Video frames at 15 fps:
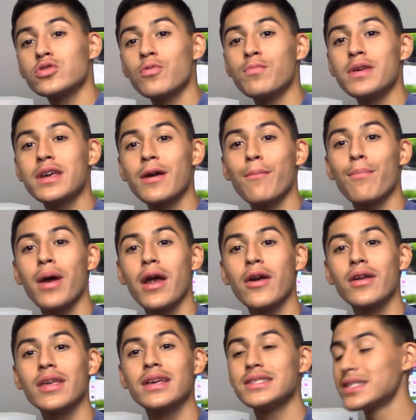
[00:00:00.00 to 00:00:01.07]
be
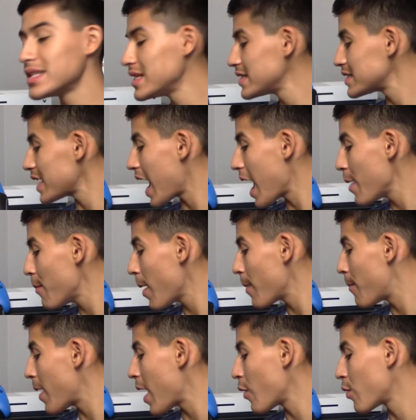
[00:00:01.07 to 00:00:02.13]
comparing it to this
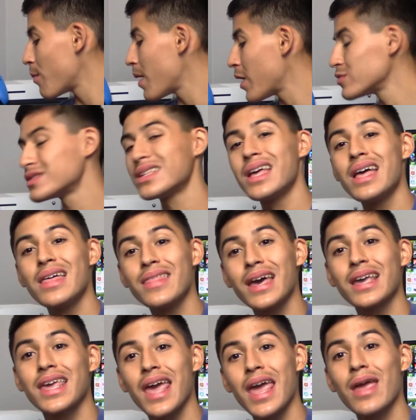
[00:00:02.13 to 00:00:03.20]
iBuyPower mouse
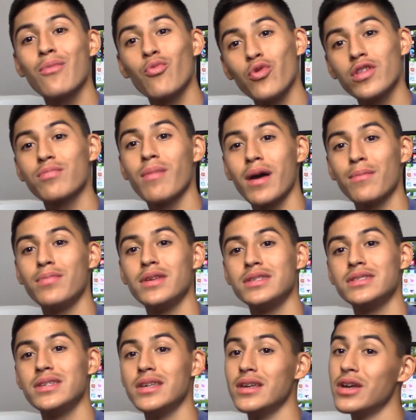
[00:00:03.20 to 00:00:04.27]
that came with my
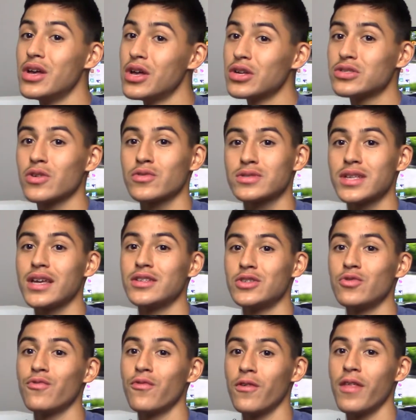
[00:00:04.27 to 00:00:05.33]
PC, so stay
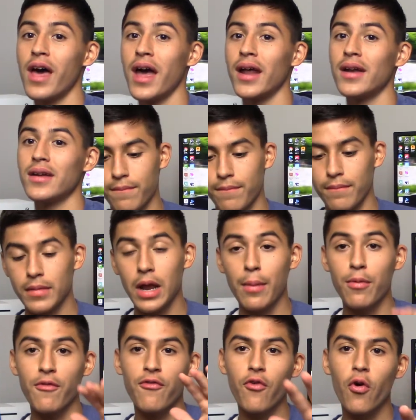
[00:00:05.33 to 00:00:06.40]
tuned for that. Now
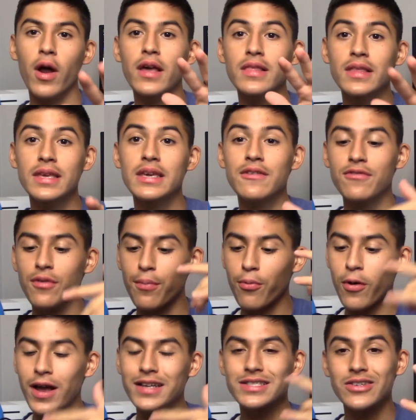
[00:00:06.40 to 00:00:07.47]
before I leave, the
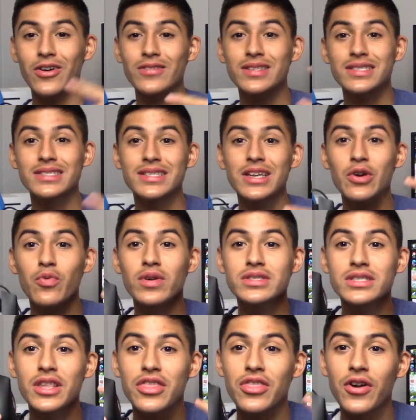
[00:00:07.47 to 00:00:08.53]
price on this thing
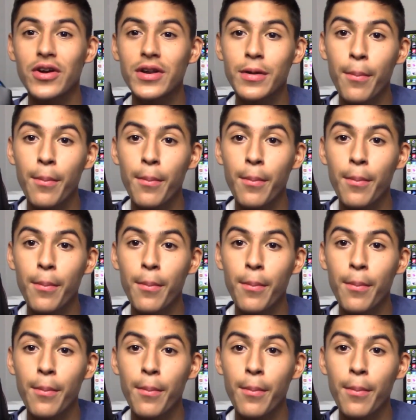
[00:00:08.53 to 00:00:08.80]
was 30